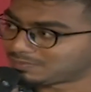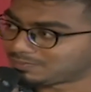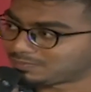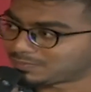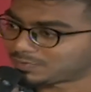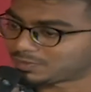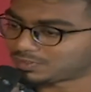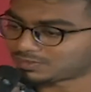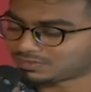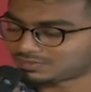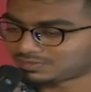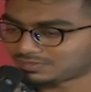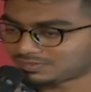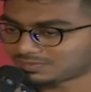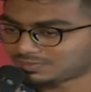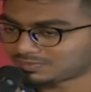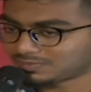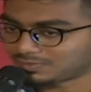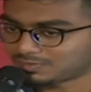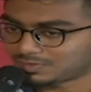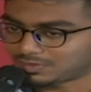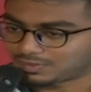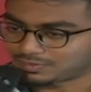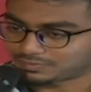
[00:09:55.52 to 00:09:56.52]
because
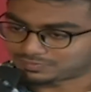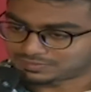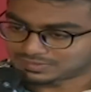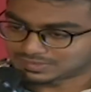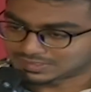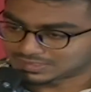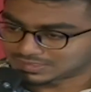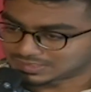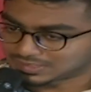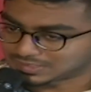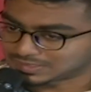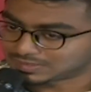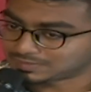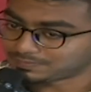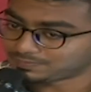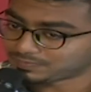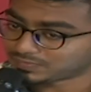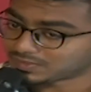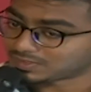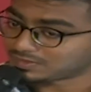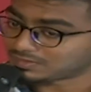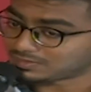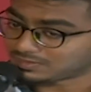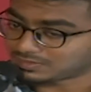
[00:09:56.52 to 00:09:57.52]
of the
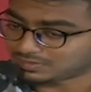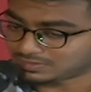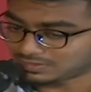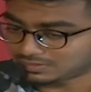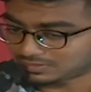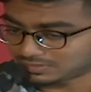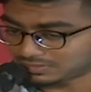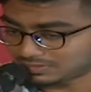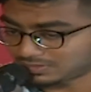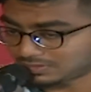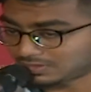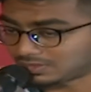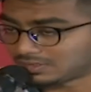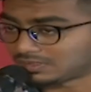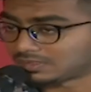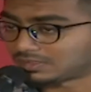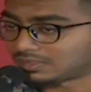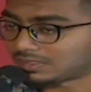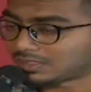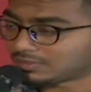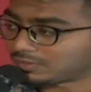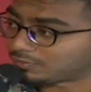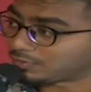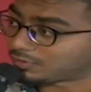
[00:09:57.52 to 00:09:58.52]

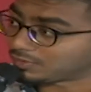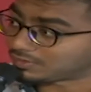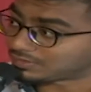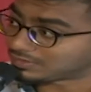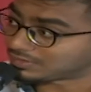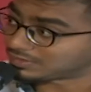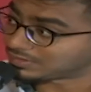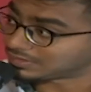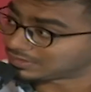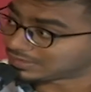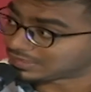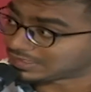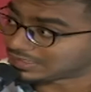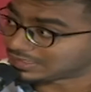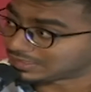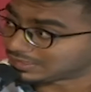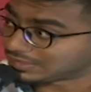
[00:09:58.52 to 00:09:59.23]
rise of costs in